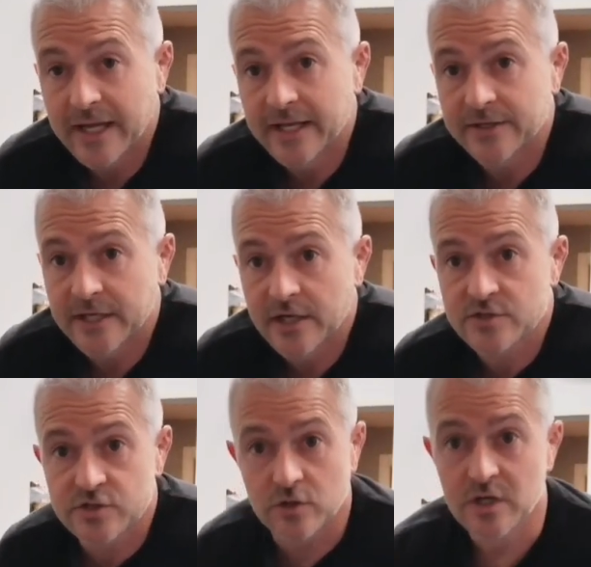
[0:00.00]
And
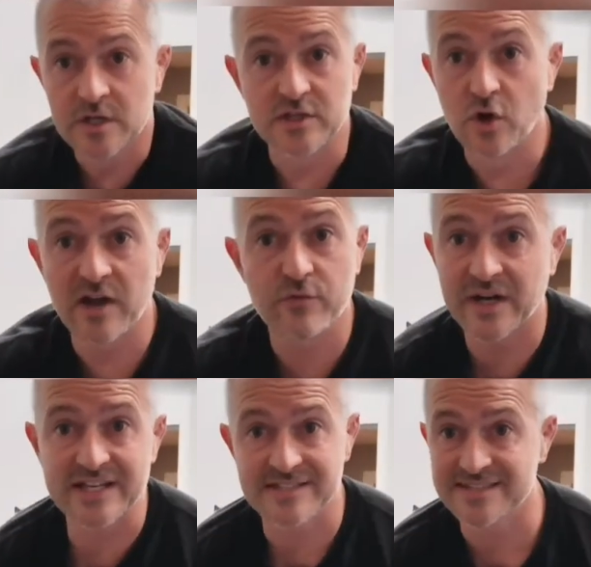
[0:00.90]
so not everyone
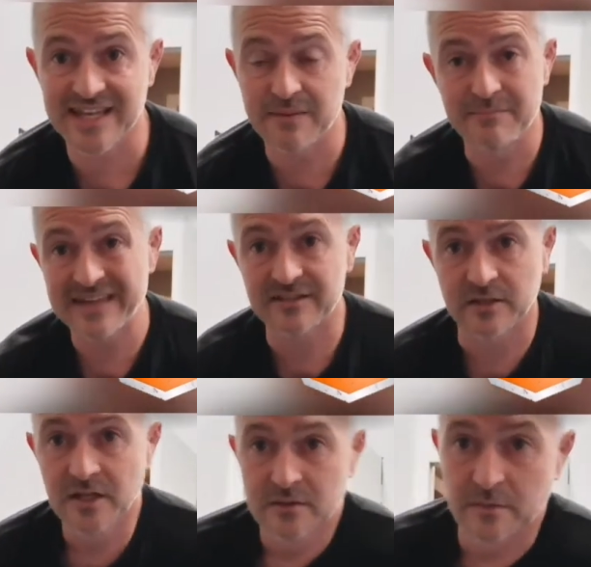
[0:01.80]
has the same
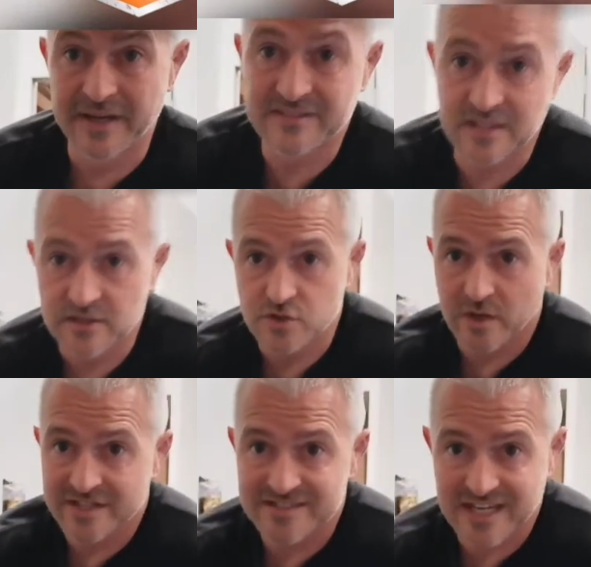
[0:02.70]
method. The main thing is
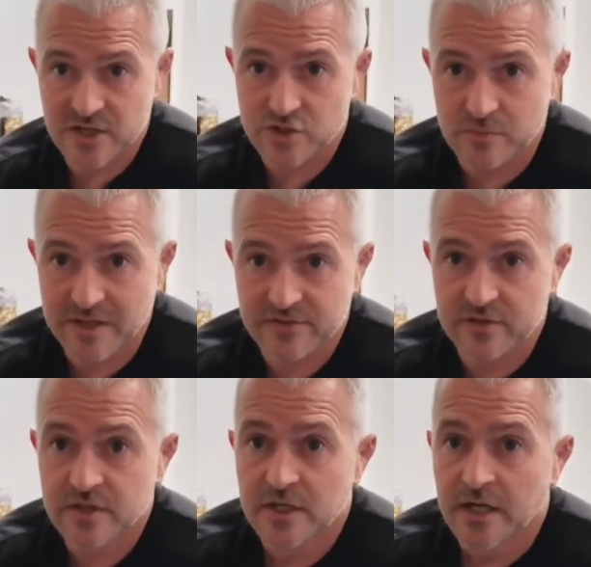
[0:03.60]
you understand your
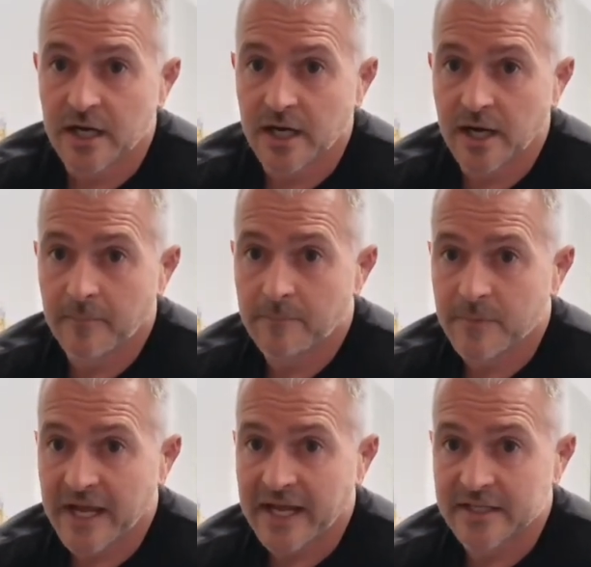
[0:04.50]
method
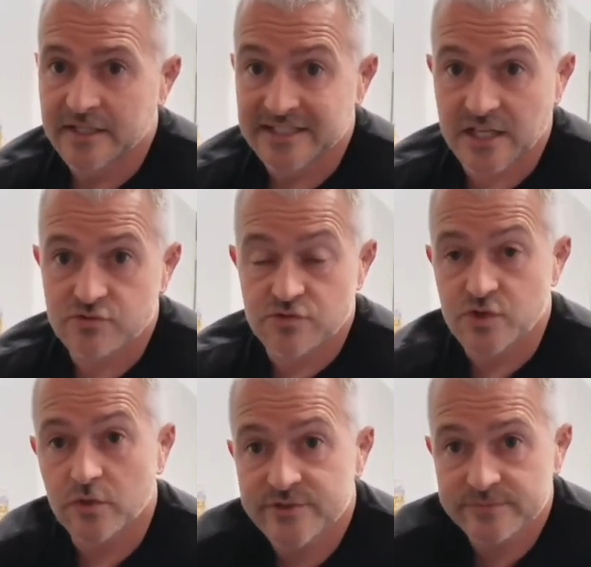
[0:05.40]
and it gets
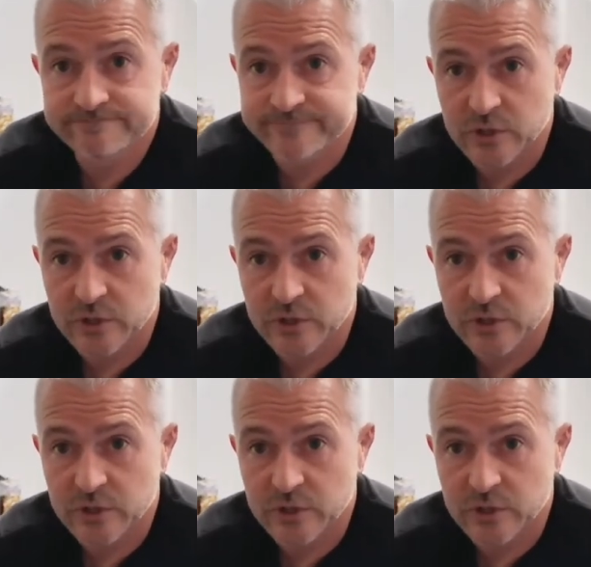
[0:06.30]
results.